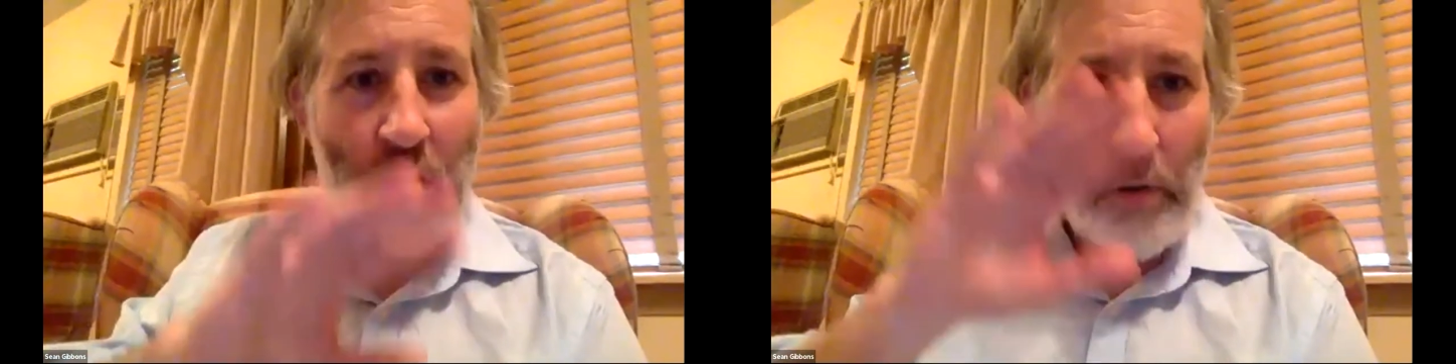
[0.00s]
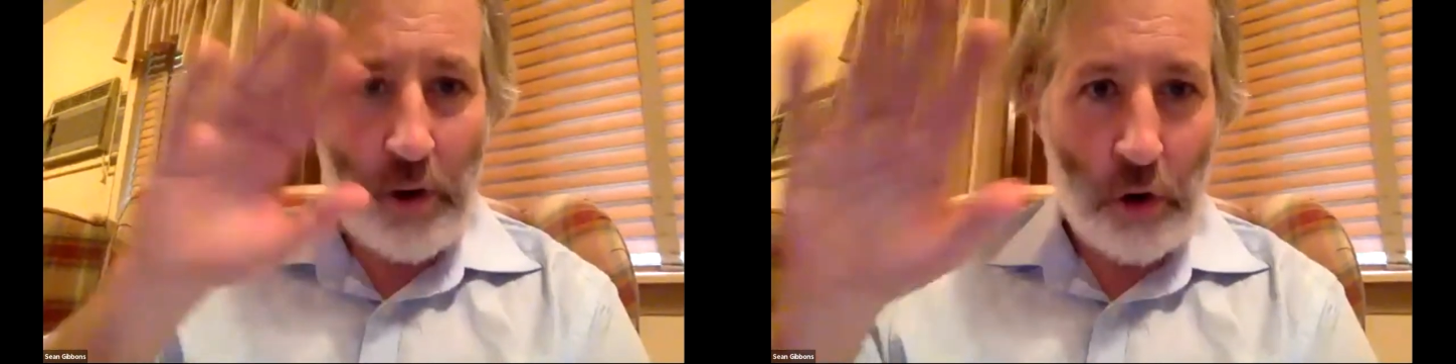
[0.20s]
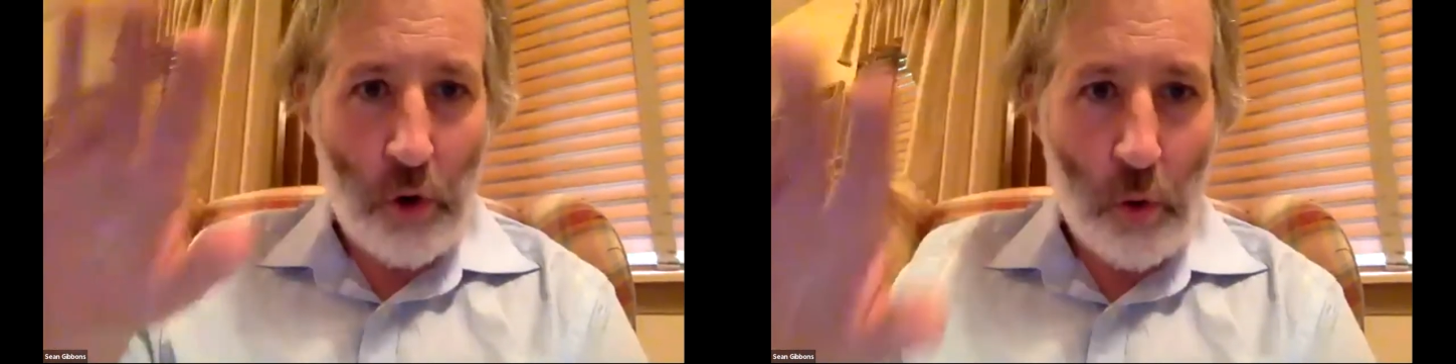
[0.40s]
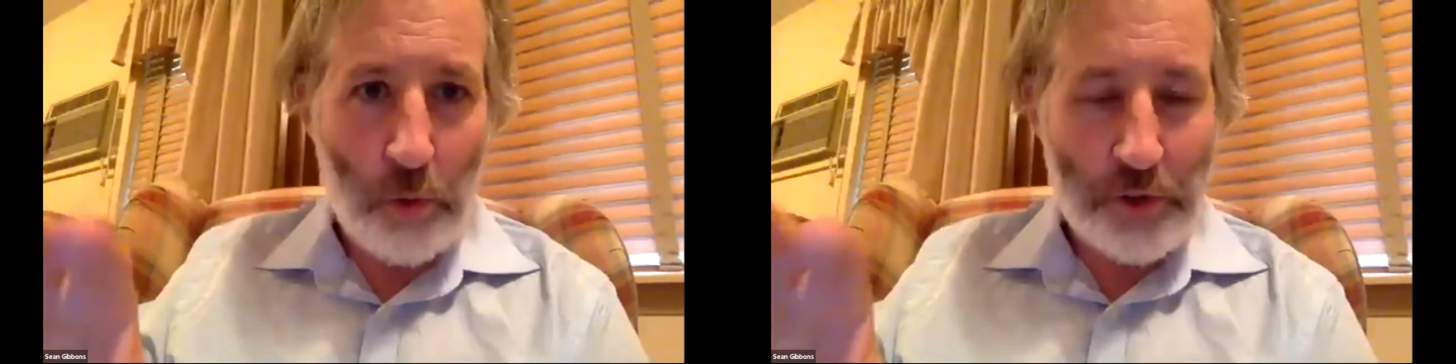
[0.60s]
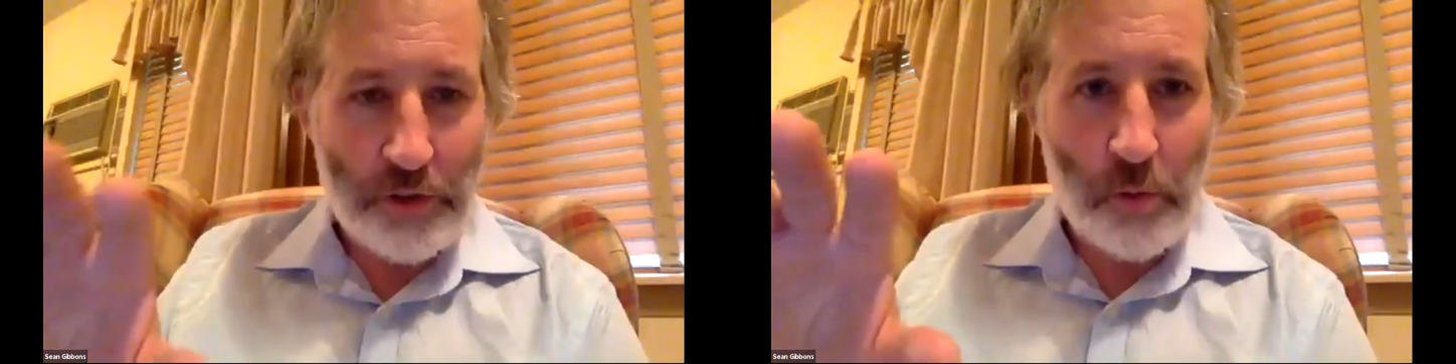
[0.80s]
or their
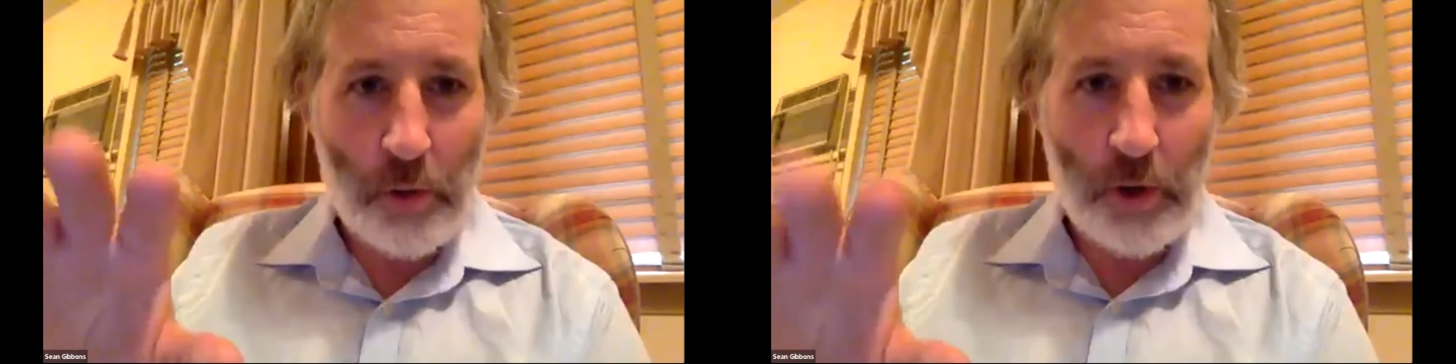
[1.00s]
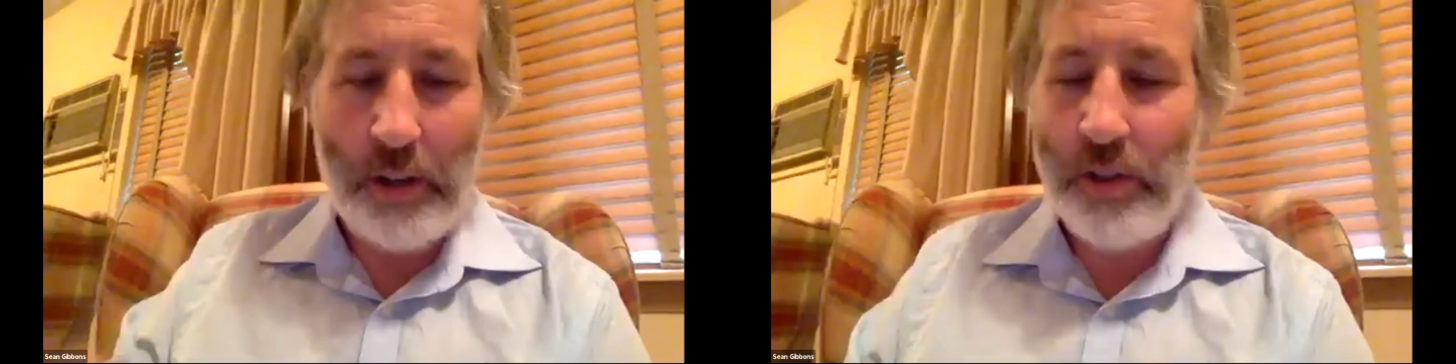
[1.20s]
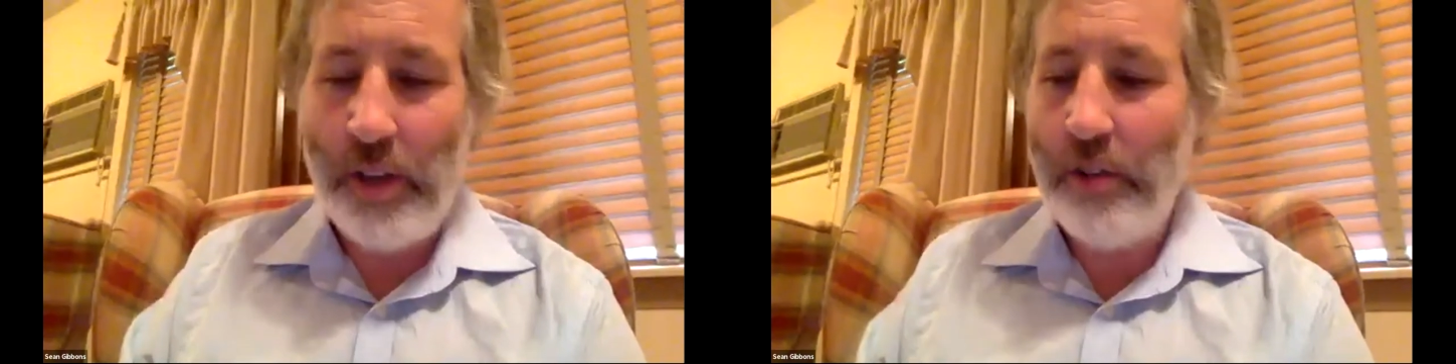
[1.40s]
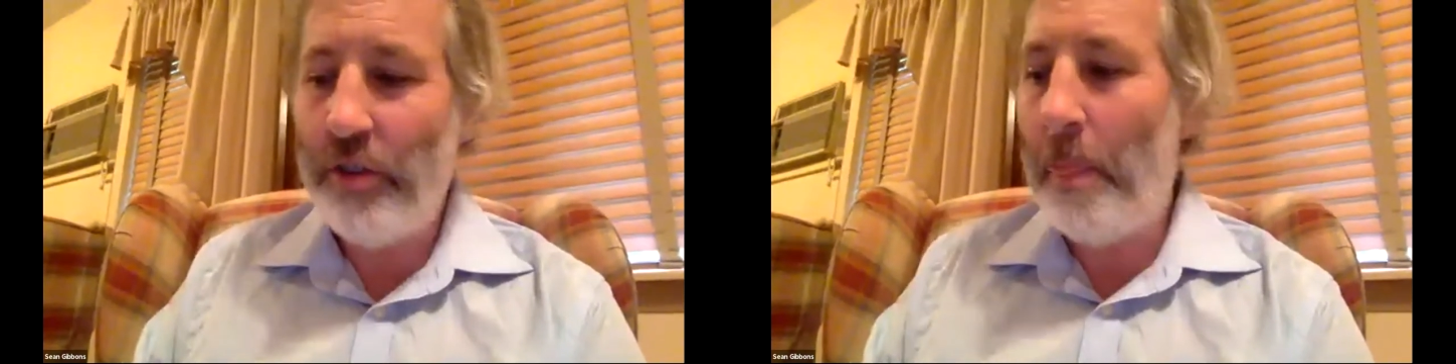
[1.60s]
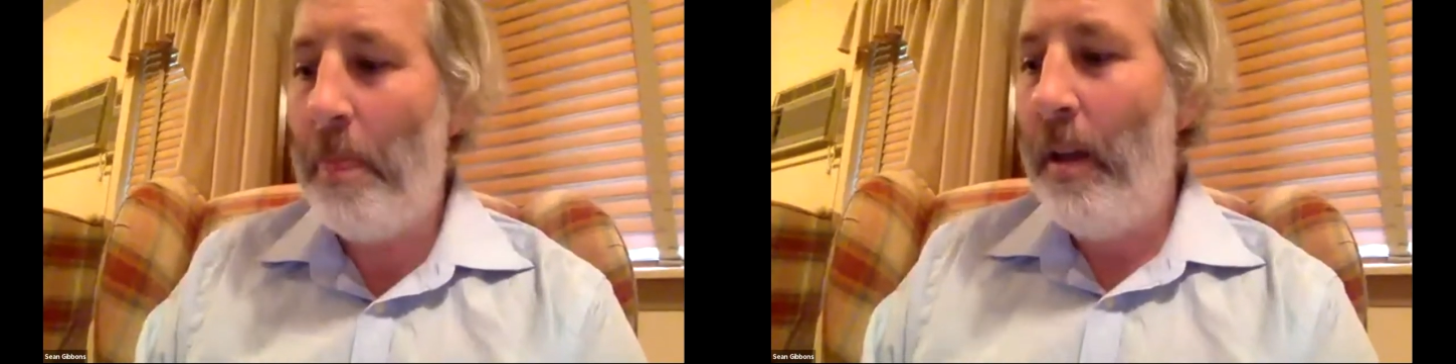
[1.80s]
goals as an organization.